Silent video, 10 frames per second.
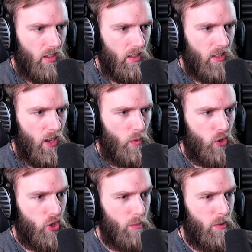And then we
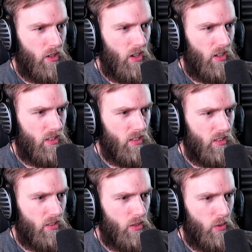should be good
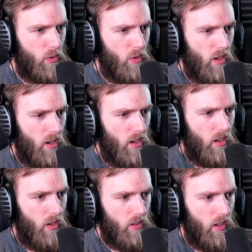to...
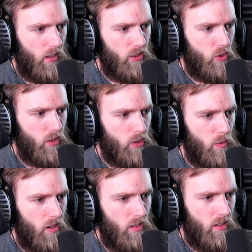Uh, okay, let's do
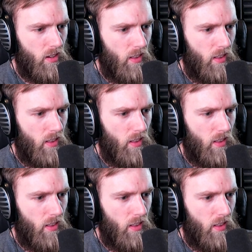this one.